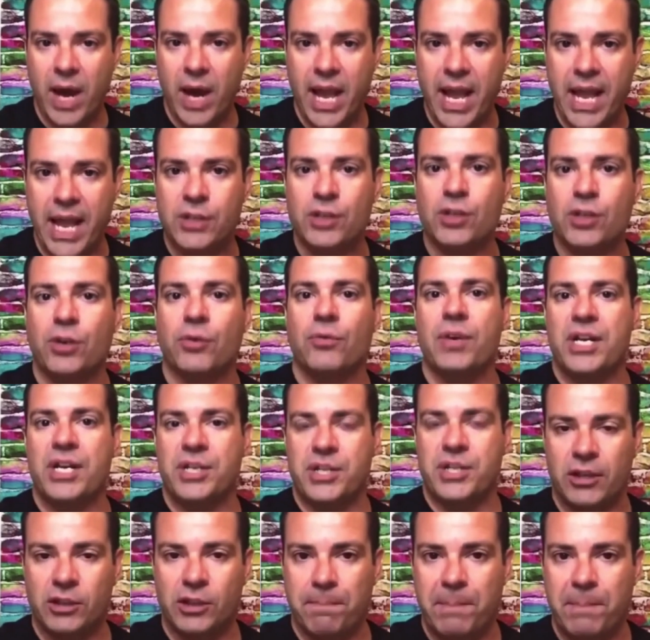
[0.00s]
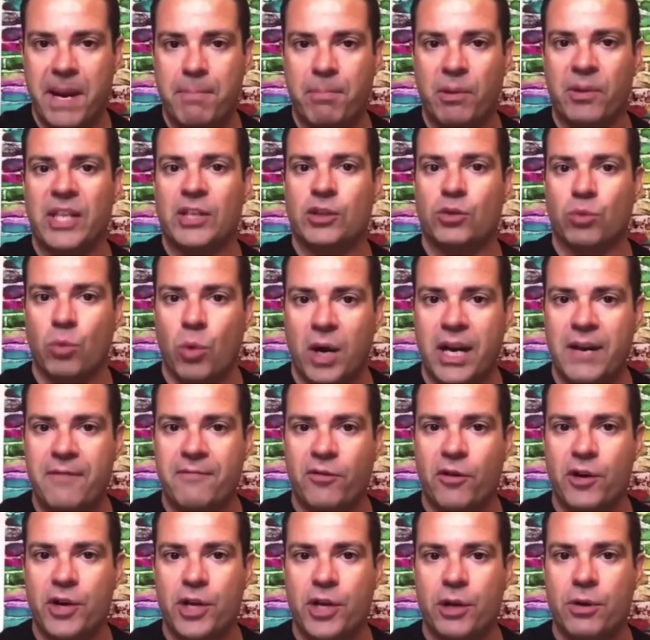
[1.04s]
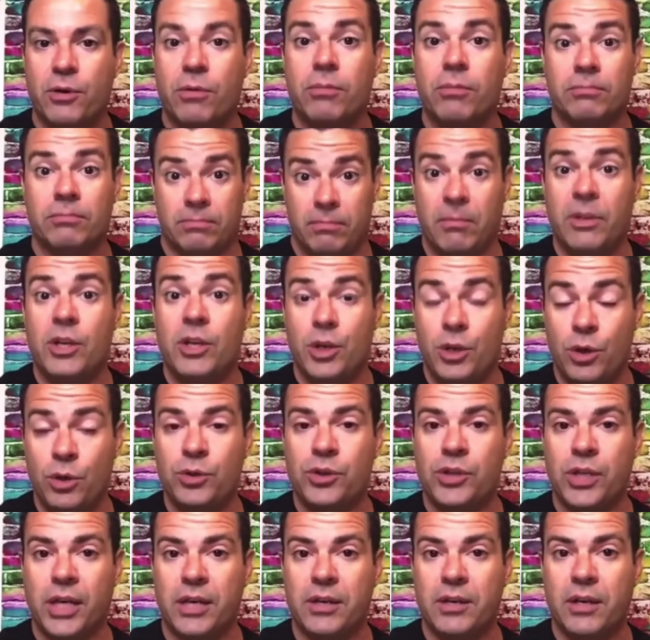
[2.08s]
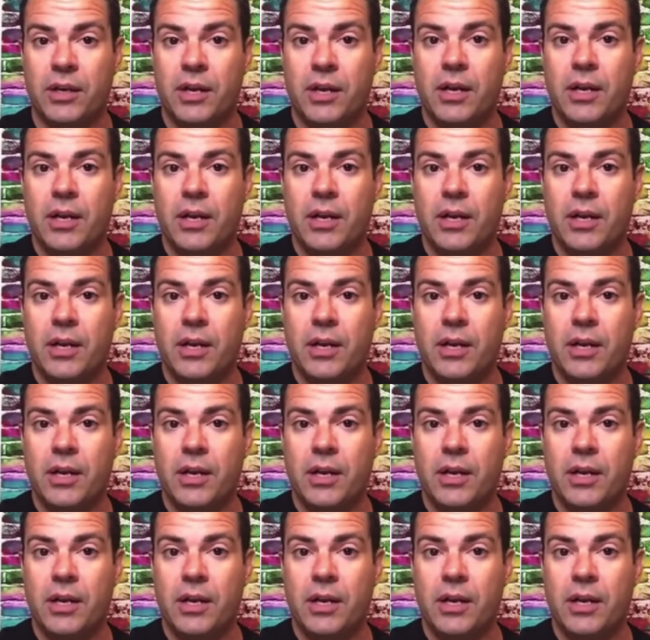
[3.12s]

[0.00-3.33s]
Okay, to reach out to people that's working for you, use it.